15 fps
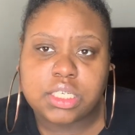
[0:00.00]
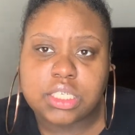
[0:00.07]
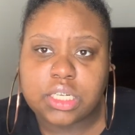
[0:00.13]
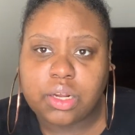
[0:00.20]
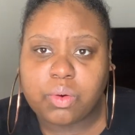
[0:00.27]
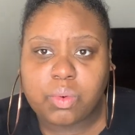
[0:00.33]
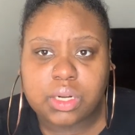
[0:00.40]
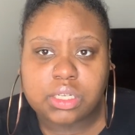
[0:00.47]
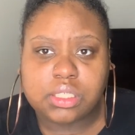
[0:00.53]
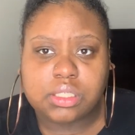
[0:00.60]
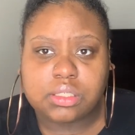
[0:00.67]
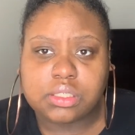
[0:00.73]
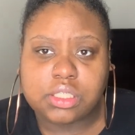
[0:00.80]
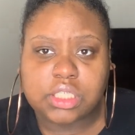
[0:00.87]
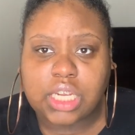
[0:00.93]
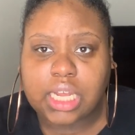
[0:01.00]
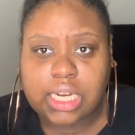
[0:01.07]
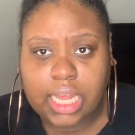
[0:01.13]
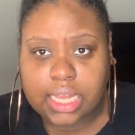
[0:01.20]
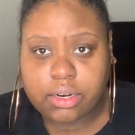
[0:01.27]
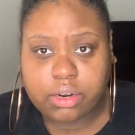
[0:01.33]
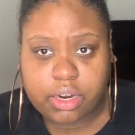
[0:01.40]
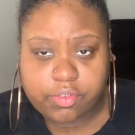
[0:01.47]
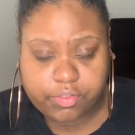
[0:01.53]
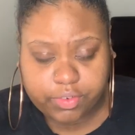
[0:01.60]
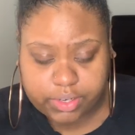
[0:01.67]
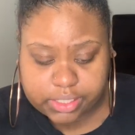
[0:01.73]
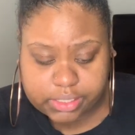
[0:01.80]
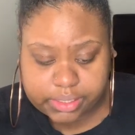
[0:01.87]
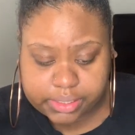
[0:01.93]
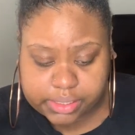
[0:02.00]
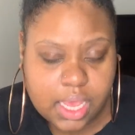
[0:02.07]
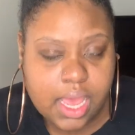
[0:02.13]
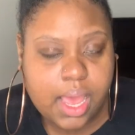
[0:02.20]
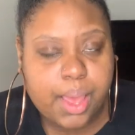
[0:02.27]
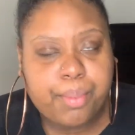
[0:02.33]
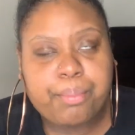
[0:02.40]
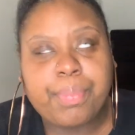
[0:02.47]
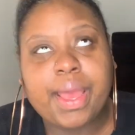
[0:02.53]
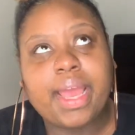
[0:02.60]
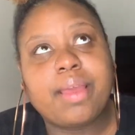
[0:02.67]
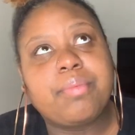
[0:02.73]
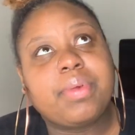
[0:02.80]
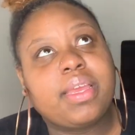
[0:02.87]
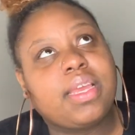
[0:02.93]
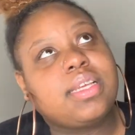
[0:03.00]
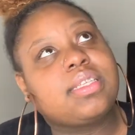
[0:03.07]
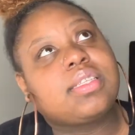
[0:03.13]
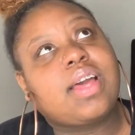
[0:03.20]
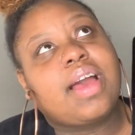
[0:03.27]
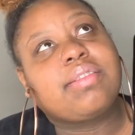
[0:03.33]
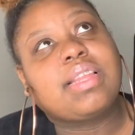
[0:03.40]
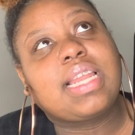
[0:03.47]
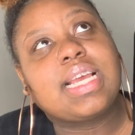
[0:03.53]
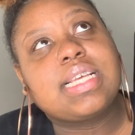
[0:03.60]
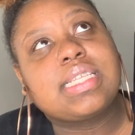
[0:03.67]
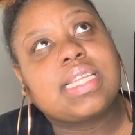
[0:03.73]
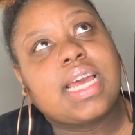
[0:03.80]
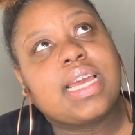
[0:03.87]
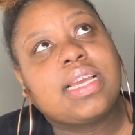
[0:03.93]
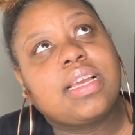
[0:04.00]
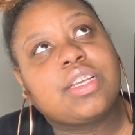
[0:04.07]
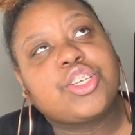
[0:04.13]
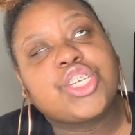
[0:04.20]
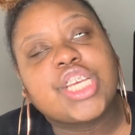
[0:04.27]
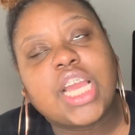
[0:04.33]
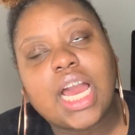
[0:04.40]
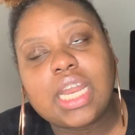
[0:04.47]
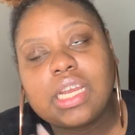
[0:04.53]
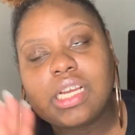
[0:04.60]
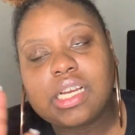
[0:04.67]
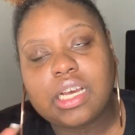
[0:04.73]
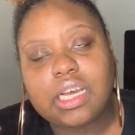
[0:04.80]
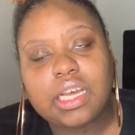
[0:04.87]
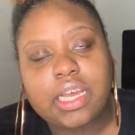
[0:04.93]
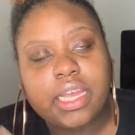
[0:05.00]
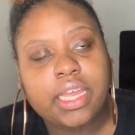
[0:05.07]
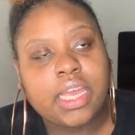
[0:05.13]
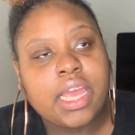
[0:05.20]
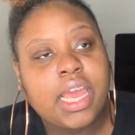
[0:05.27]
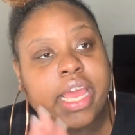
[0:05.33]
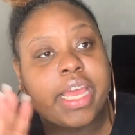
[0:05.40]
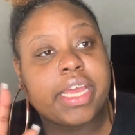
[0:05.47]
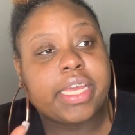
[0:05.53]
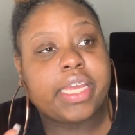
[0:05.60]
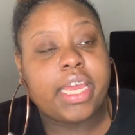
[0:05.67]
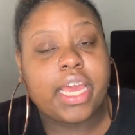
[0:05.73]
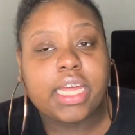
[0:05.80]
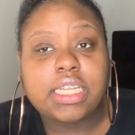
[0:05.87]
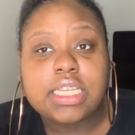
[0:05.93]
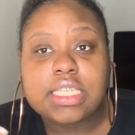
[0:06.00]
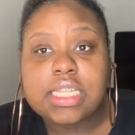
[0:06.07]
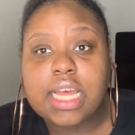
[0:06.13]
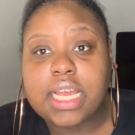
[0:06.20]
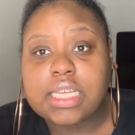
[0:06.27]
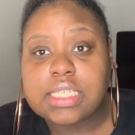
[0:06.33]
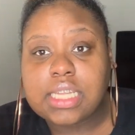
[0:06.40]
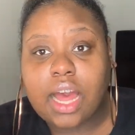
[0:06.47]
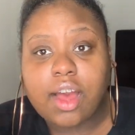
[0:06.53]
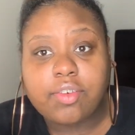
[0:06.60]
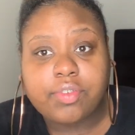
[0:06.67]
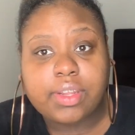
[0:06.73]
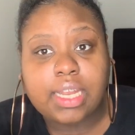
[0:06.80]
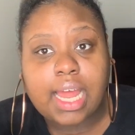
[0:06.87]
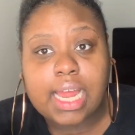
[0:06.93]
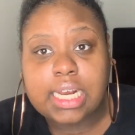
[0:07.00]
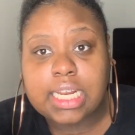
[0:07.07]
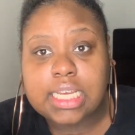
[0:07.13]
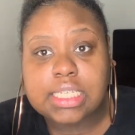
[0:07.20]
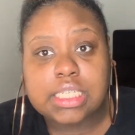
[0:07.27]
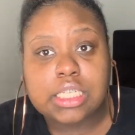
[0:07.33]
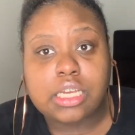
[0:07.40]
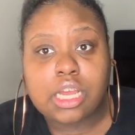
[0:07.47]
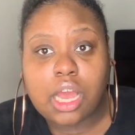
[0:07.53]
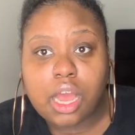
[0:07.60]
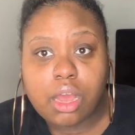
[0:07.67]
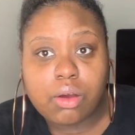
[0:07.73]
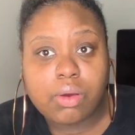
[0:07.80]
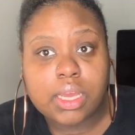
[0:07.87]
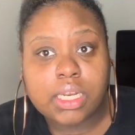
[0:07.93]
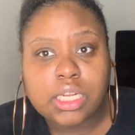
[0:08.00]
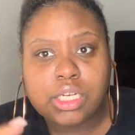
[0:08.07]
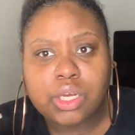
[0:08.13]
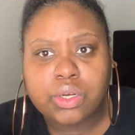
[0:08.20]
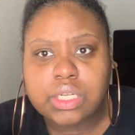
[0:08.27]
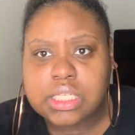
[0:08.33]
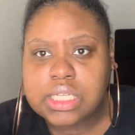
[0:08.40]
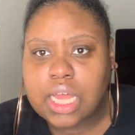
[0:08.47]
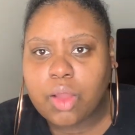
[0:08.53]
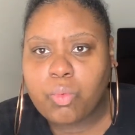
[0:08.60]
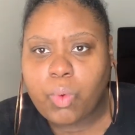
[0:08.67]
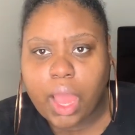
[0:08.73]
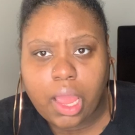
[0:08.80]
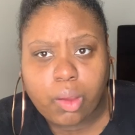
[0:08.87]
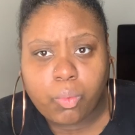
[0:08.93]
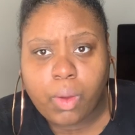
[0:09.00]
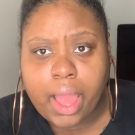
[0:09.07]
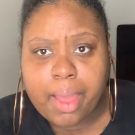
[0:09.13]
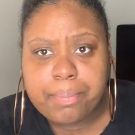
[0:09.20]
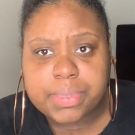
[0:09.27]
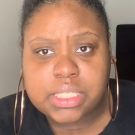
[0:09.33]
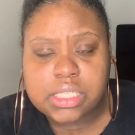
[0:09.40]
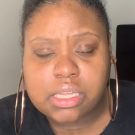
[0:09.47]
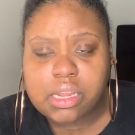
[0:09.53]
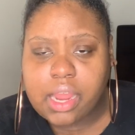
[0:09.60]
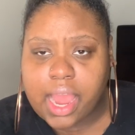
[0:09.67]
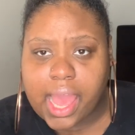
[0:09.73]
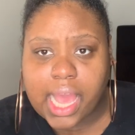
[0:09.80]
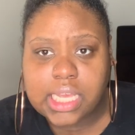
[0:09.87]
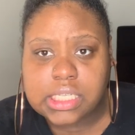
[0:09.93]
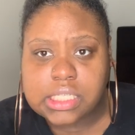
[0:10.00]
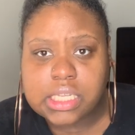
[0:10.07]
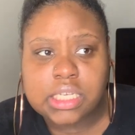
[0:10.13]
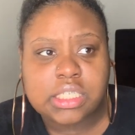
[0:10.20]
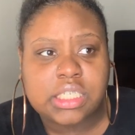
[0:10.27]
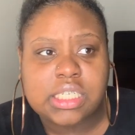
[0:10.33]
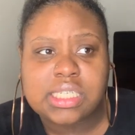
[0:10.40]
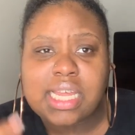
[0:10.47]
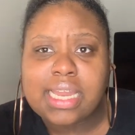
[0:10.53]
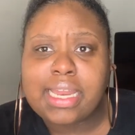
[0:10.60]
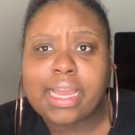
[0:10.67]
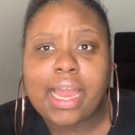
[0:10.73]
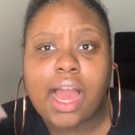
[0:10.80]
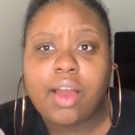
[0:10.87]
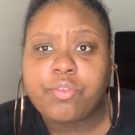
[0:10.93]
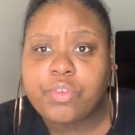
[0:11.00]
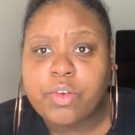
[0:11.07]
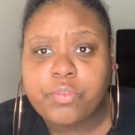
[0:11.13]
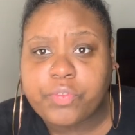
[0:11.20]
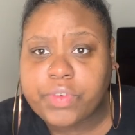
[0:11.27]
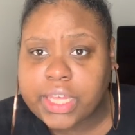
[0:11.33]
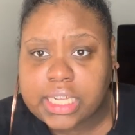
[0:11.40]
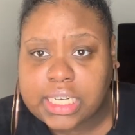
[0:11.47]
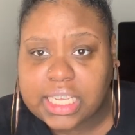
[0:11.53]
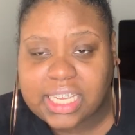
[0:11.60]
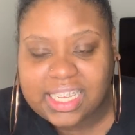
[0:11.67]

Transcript: She don't want to shine light on her friends. Baby, so after they say she got a gun, Kelly takes off and like, let's go. And the dude is like, wait, what happened to your accent? She said, nigga, I'm from Philly.